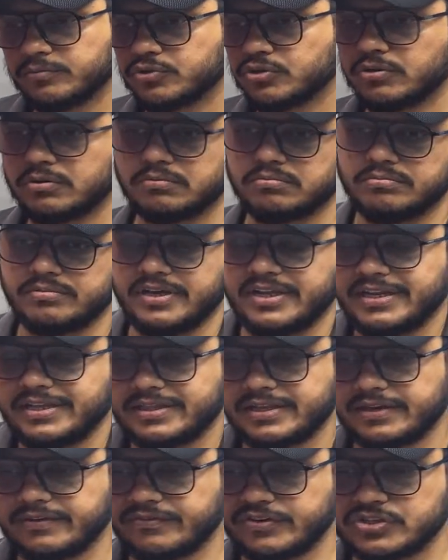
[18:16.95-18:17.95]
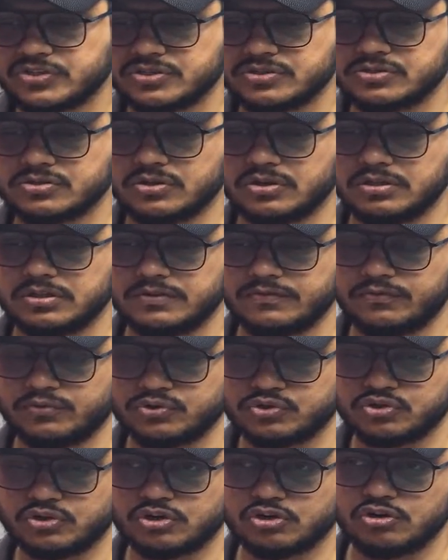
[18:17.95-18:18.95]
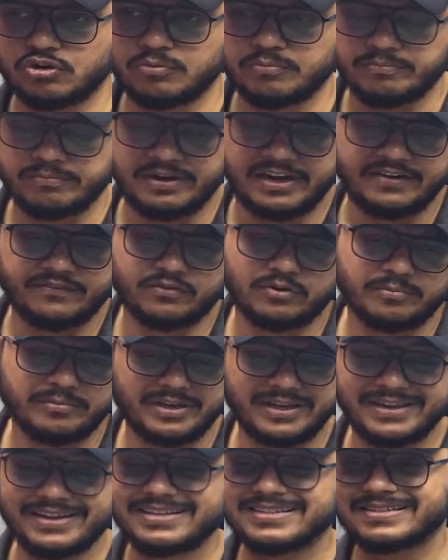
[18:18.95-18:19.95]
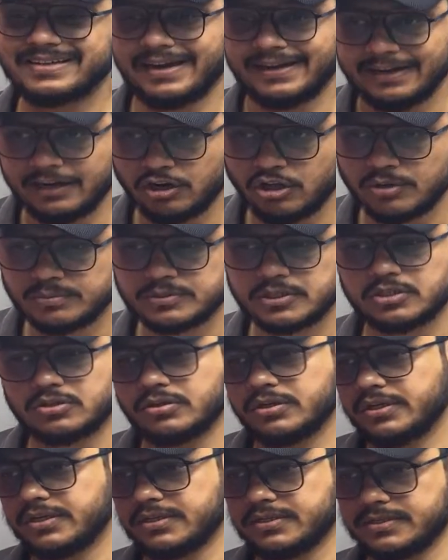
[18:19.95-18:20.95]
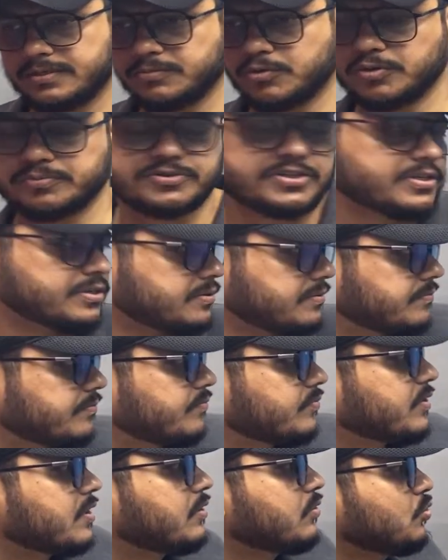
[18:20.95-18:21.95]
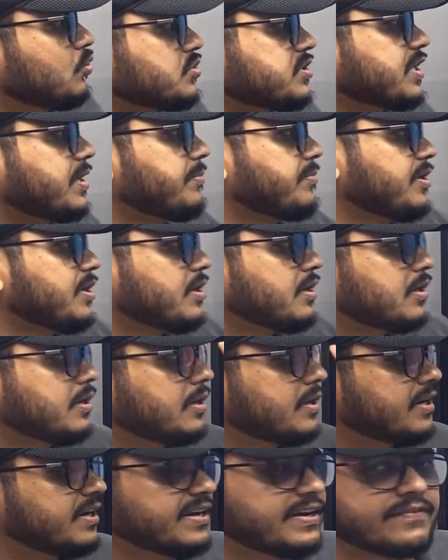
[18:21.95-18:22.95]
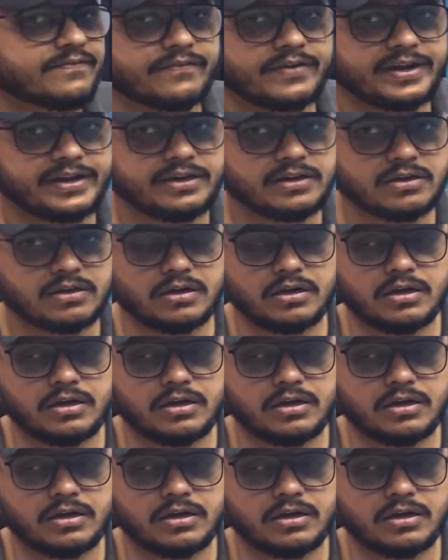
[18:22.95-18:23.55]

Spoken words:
So anything which is on the force.com platform, any standard object or a custom object, those can be defined.